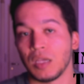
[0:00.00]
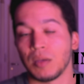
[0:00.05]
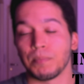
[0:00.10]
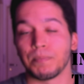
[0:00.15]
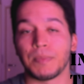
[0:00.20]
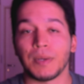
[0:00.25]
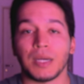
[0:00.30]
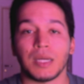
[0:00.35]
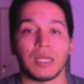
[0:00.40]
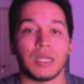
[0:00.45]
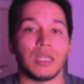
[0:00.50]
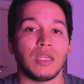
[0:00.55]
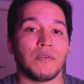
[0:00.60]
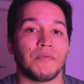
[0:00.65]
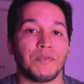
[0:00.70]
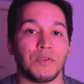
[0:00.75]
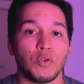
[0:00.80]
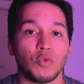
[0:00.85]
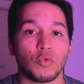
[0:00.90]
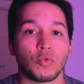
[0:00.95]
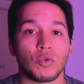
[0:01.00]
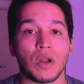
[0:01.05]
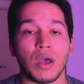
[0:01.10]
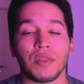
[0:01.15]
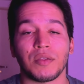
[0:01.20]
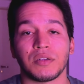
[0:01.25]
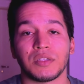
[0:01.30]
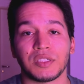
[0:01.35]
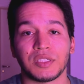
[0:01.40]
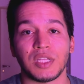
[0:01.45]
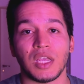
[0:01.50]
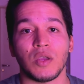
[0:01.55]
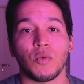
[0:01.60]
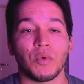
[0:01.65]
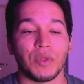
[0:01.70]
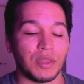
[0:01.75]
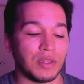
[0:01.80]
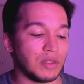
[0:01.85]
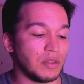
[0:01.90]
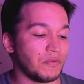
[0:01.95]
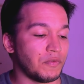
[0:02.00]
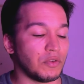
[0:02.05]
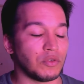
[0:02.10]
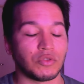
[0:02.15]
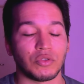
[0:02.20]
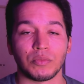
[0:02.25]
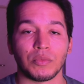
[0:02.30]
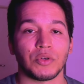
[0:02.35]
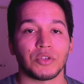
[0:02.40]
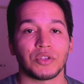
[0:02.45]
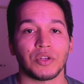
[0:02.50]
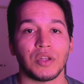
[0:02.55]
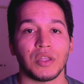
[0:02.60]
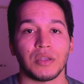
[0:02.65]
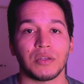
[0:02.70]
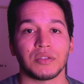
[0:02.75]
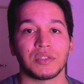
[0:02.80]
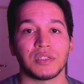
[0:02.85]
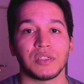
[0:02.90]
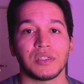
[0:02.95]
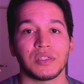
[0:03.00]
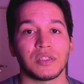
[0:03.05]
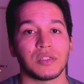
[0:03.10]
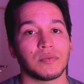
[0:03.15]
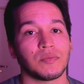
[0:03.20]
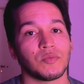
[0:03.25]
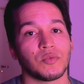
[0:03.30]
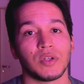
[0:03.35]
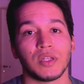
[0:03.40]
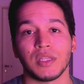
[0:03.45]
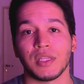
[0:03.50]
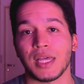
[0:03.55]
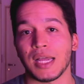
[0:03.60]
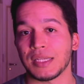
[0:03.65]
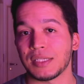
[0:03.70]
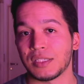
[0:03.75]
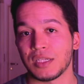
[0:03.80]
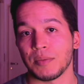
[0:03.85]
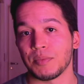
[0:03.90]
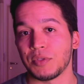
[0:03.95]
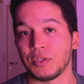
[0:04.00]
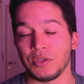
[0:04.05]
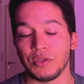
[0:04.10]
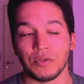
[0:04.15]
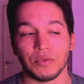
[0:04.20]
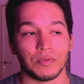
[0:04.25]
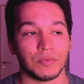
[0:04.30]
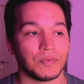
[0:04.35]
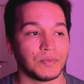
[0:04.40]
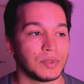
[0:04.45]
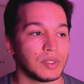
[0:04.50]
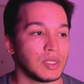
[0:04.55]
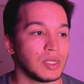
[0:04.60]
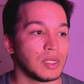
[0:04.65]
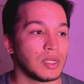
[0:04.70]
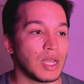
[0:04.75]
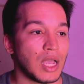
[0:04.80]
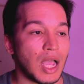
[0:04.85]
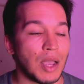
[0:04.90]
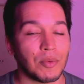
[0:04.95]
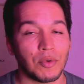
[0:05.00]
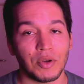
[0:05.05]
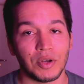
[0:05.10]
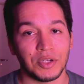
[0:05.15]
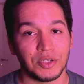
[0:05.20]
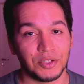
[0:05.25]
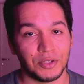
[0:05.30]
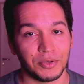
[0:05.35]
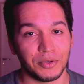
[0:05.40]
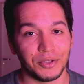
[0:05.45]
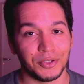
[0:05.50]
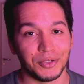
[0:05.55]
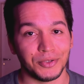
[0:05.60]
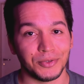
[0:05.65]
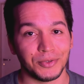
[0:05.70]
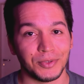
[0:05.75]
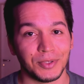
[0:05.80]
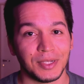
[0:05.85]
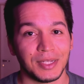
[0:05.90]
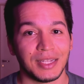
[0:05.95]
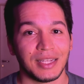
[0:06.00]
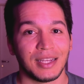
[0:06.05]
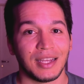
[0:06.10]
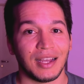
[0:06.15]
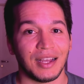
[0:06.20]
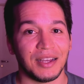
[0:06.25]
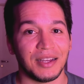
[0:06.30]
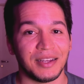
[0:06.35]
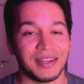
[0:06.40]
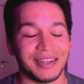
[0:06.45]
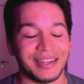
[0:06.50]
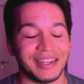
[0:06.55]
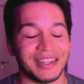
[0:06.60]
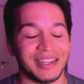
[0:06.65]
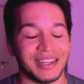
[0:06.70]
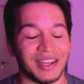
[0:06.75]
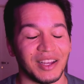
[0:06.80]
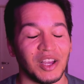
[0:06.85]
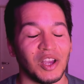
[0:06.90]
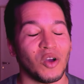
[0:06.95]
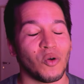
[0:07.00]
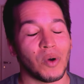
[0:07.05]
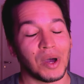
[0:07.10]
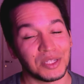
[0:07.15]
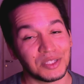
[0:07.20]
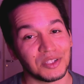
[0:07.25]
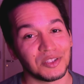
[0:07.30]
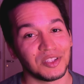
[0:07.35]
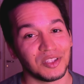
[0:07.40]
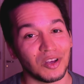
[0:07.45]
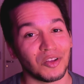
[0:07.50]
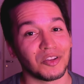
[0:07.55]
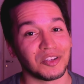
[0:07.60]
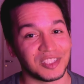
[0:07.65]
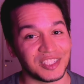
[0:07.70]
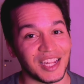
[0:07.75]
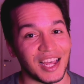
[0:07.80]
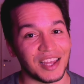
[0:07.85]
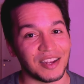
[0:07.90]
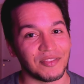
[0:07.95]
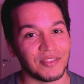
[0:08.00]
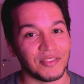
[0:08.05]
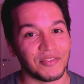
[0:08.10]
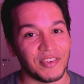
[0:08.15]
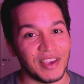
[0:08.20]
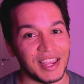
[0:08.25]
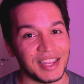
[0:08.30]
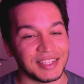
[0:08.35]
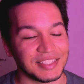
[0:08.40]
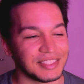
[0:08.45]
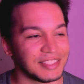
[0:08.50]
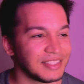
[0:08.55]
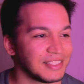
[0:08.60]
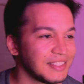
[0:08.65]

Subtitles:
But if you rather stay within the Future Motion ecosystem, well, that's up to you. I'm gonna show you what's on the other side of the fence.